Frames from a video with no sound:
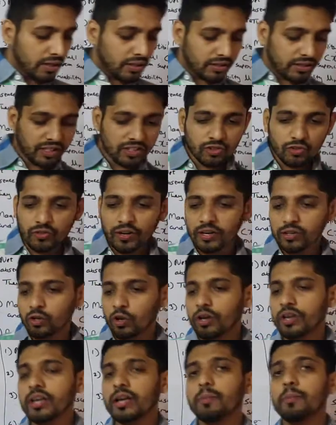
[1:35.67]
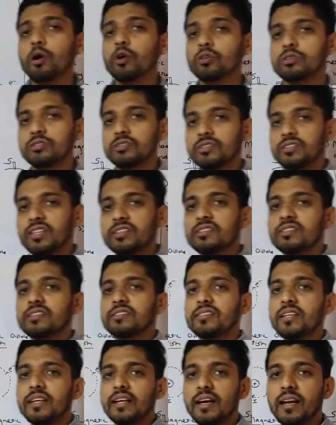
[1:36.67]
This we are talking about just a
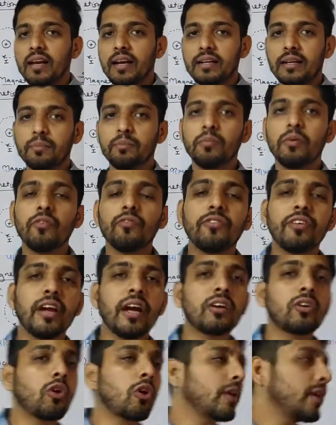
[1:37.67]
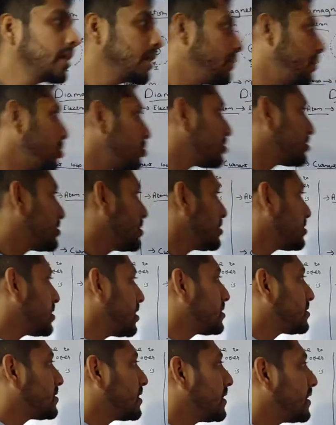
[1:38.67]
single atom. We are talking about just a
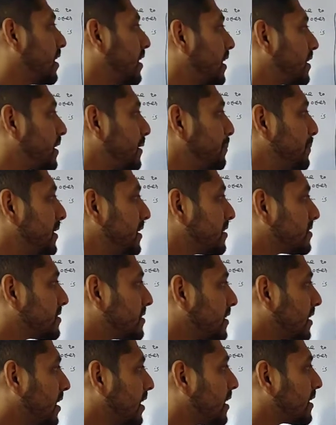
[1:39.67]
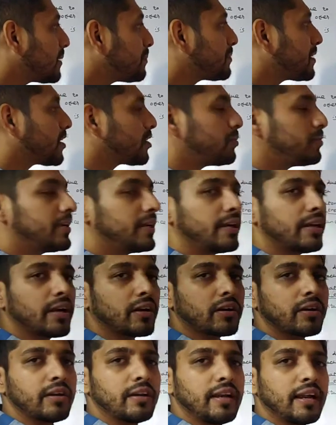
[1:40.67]
single atom. In a single atom there will be
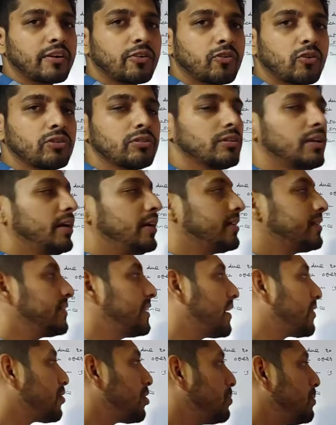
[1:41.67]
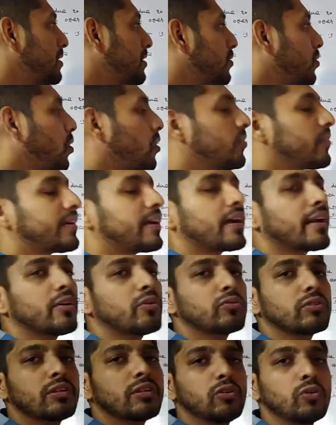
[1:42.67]
electron that will be revolving
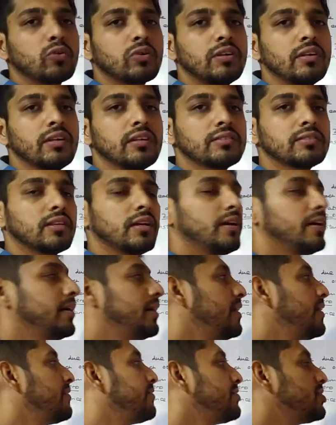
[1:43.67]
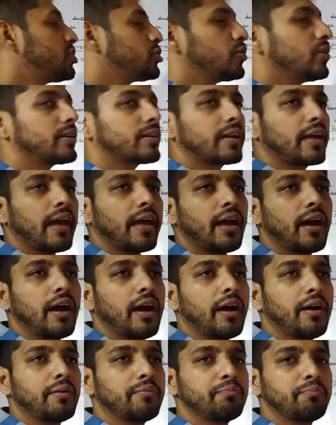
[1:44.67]
around the nucleus, which will
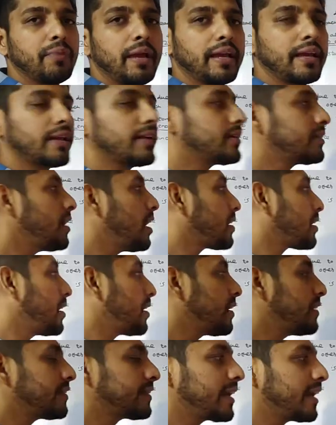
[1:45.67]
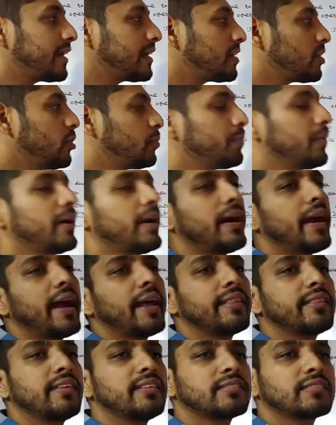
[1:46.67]
make it a current carrying loop,
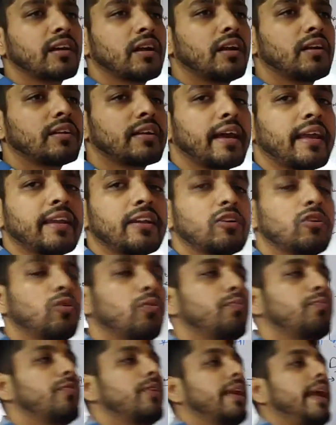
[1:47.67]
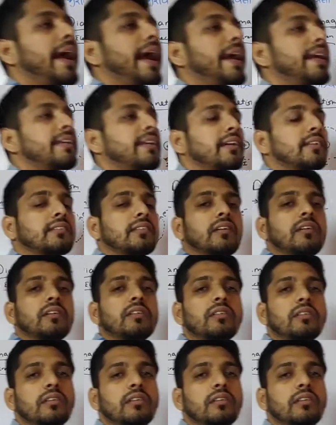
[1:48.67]
and this current carrying loop will act as a